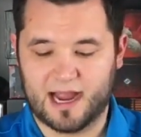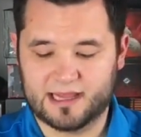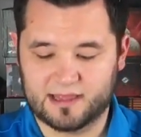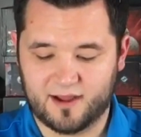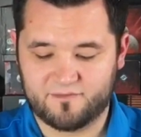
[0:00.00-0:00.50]
I
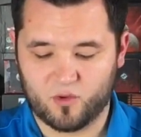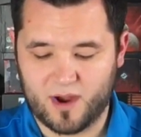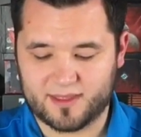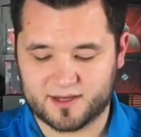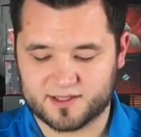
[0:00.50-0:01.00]
love the
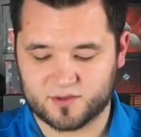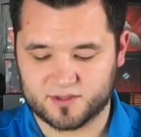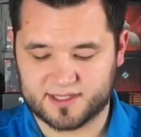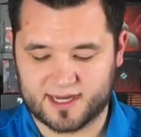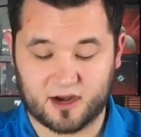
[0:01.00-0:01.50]
way that it
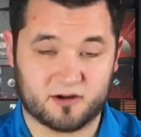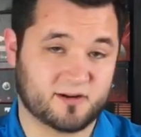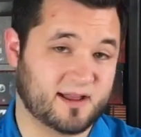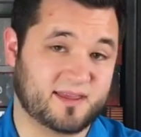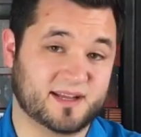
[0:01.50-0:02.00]
stores the character,
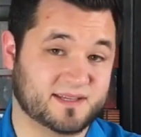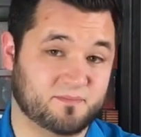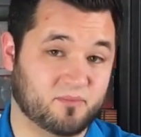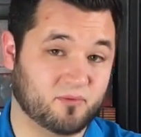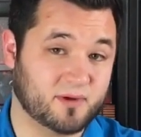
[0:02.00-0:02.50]
and I think it's a
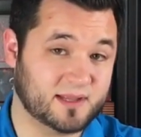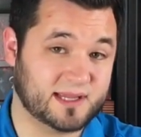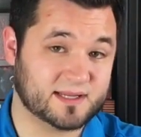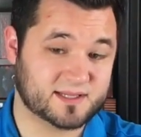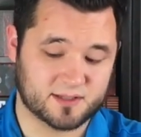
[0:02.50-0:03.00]

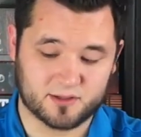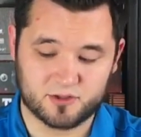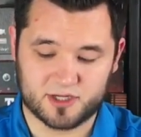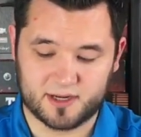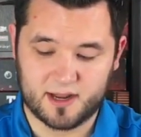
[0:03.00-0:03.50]
brilliant
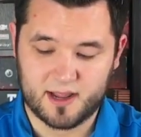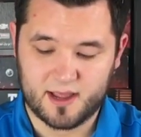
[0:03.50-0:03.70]
solution.